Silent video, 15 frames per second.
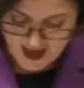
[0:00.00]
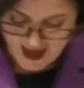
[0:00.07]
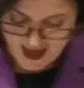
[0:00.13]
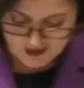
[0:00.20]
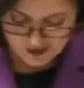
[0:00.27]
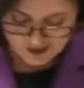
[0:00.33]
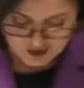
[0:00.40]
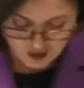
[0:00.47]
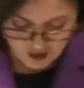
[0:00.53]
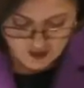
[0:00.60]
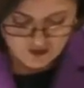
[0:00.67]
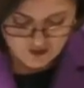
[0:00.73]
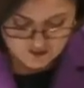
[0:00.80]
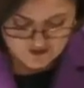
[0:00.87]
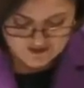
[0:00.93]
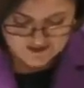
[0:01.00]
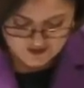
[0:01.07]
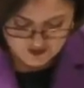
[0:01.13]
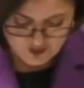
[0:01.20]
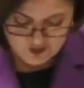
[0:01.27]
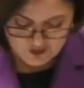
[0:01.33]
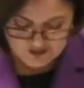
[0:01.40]
And I know
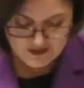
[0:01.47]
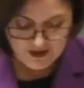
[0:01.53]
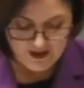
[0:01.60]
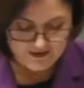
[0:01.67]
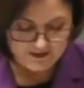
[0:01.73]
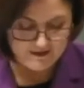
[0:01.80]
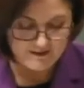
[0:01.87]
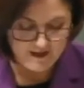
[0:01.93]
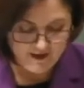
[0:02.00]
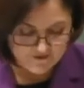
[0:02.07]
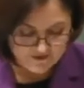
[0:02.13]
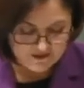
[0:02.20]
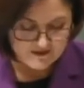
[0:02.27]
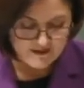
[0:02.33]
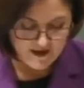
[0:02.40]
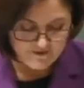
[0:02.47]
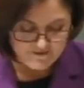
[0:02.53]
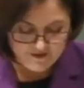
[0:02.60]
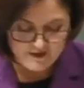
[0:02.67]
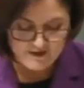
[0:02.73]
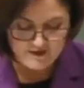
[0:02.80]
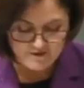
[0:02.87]
schools like Covenant are
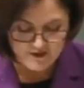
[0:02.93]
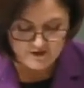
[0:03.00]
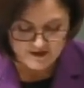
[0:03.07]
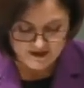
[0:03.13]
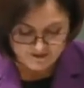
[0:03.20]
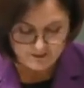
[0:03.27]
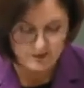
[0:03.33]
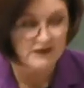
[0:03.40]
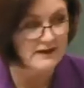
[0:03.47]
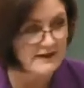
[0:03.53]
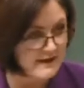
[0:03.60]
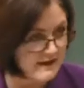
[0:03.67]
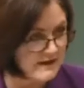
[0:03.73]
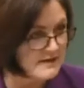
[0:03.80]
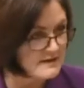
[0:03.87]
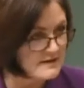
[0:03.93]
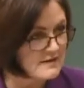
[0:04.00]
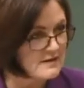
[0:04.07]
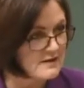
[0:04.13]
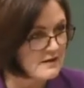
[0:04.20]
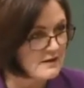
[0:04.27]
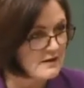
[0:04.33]
very, very pleased